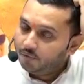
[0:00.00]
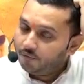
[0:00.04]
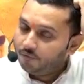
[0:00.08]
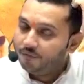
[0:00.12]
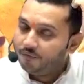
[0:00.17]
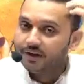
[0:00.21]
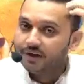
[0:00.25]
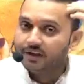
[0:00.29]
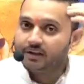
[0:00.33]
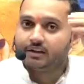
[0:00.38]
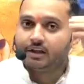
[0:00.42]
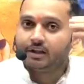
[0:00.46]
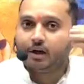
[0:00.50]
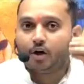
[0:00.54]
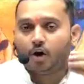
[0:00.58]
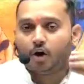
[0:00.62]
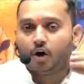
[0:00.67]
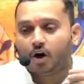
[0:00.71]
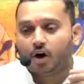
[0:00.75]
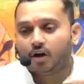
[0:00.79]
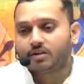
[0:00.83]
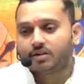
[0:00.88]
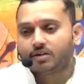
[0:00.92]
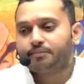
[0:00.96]
When the
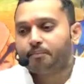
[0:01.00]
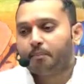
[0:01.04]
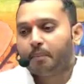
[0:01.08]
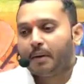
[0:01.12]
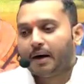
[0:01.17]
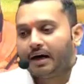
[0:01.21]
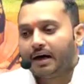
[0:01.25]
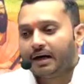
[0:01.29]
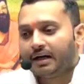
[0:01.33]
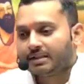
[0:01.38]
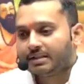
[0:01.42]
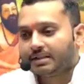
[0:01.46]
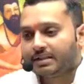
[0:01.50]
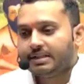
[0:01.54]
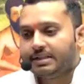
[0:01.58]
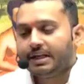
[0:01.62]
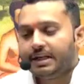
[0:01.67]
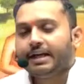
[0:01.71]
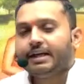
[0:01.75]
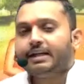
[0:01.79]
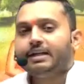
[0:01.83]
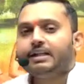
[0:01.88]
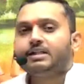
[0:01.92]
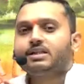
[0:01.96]
horse passed
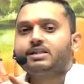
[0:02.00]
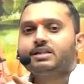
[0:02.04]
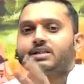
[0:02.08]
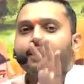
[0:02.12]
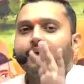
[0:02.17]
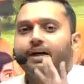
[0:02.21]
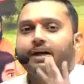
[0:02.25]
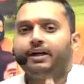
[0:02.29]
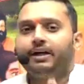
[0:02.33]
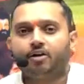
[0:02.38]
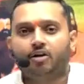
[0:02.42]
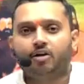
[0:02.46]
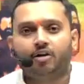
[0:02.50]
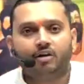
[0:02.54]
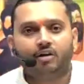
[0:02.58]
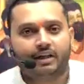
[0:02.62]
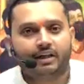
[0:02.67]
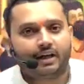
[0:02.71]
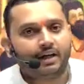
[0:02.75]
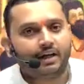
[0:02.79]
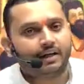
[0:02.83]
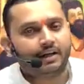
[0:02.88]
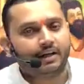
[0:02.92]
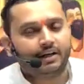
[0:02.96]
any state or
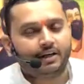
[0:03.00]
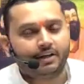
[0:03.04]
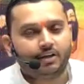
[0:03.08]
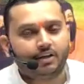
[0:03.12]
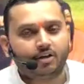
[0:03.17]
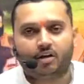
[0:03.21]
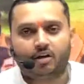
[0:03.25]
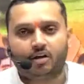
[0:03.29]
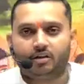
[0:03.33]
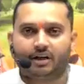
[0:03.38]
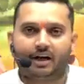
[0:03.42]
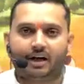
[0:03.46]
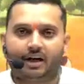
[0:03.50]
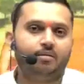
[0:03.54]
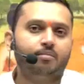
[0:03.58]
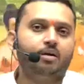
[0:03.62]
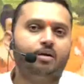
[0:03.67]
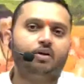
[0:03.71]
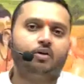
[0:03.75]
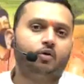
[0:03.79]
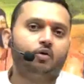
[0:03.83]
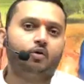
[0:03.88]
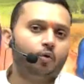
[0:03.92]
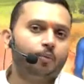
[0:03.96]
territory or
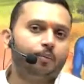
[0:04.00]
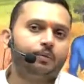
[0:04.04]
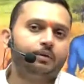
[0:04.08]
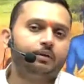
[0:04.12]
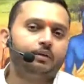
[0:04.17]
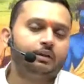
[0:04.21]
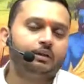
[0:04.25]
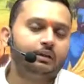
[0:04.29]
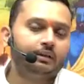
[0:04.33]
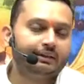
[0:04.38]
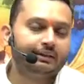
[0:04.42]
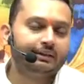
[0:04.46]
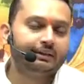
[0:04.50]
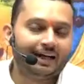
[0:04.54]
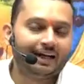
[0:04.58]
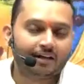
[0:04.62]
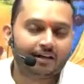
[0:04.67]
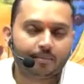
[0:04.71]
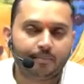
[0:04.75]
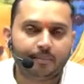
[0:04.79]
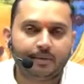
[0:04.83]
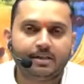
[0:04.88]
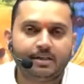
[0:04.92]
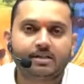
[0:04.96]
tribal group,
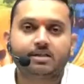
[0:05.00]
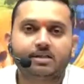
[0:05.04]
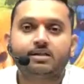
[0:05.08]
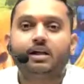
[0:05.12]
that means